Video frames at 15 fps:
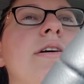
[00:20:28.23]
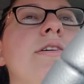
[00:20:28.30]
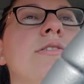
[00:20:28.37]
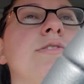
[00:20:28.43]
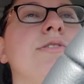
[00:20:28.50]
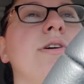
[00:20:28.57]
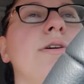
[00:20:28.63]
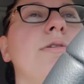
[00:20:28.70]

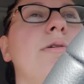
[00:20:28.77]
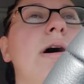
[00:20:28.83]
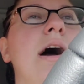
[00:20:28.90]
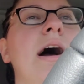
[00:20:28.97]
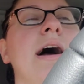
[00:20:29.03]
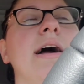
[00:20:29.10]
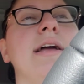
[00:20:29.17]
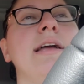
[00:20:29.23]
So
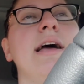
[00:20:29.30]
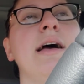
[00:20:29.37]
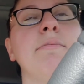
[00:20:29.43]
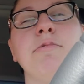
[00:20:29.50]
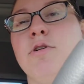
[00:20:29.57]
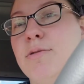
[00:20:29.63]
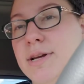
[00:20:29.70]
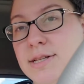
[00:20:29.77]
I am
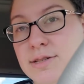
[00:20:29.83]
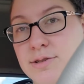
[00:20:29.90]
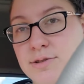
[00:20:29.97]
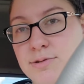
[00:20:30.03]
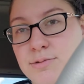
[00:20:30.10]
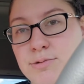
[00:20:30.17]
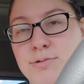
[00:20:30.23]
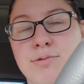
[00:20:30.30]
going to
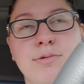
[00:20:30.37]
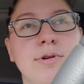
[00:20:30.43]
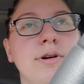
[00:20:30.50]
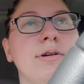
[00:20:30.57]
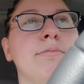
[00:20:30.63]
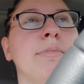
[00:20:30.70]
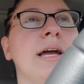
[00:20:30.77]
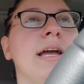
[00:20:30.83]
do
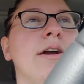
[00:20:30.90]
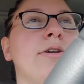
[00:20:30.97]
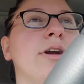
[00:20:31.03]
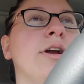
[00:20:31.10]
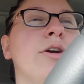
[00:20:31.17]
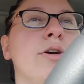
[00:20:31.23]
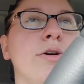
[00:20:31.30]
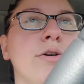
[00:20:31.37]
my hair
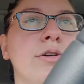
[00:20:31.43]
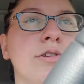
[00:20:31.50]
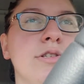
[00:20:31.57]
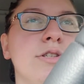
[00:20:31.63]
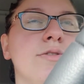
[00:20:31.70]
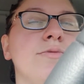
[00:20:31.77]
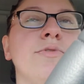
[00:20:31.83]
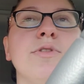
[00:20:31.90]
in
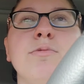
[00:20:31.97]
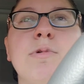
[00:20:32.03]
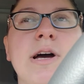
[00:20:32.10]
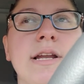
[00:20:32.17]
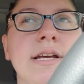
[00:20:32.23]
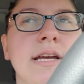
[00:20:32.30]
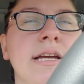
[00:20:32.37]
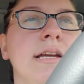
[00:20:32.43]
curls for the
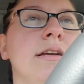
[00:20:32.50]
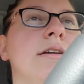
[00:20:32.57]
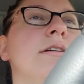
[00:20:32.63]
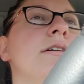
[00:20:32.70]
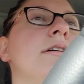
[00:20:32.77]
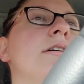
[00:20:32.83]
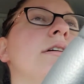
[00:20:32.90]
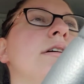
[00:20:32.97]
wedding,
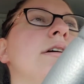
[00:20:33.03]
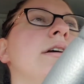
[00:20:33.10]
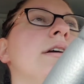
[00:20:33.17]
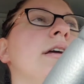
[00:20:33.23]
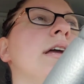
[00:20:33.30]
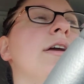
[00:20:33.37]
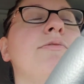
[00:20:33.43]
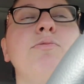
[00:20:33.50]

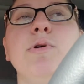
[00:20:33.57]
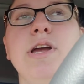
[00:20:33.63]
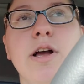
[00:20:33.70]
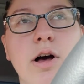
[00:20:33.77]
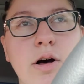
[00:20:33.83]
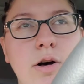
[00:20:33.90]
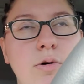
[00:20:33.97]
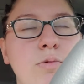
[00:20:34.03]
if we
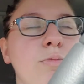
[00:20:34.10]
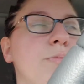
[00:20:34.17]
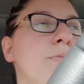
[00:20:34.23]
go.